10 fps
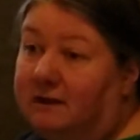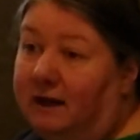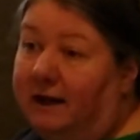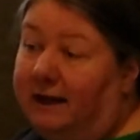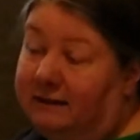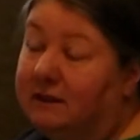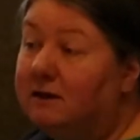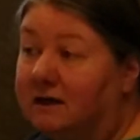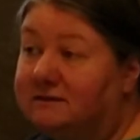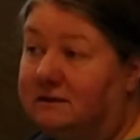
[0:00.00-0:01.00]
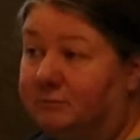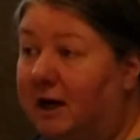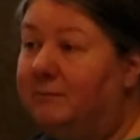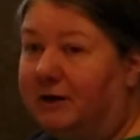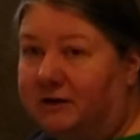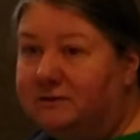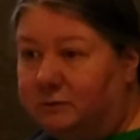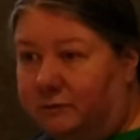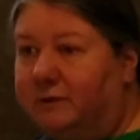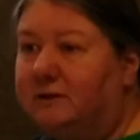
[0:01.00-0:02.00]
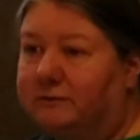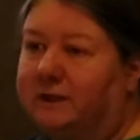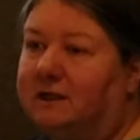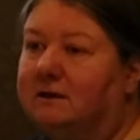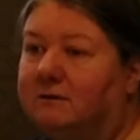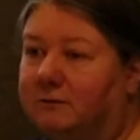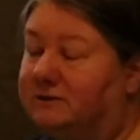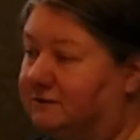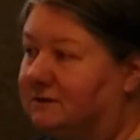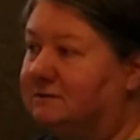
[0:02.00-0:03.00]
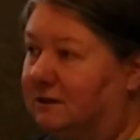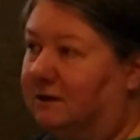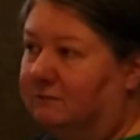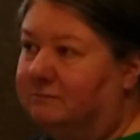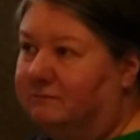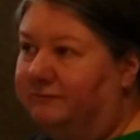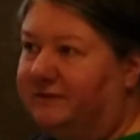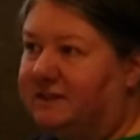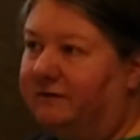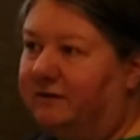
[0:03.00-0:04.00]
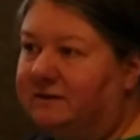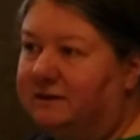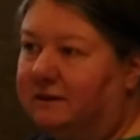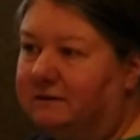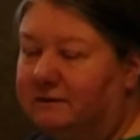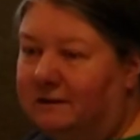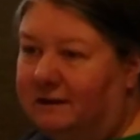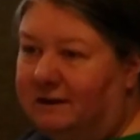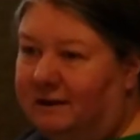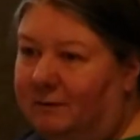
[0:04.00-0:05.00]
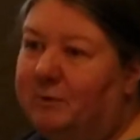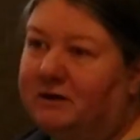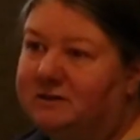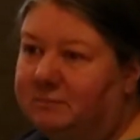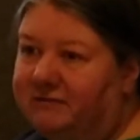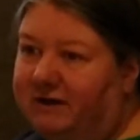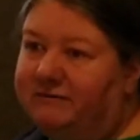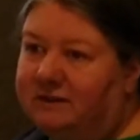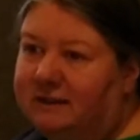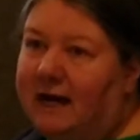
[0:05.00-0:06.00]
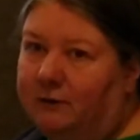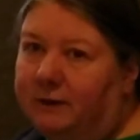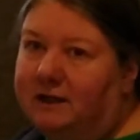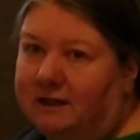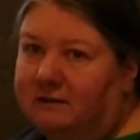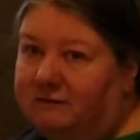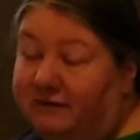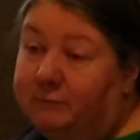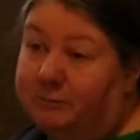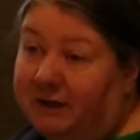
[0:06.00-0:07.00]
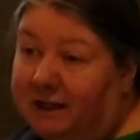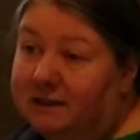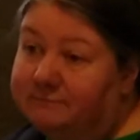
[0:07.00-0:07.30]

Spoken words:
and they lost in the primary to a real green, which is, you know, saved us the embarrassment of having a non-green on the November ballot.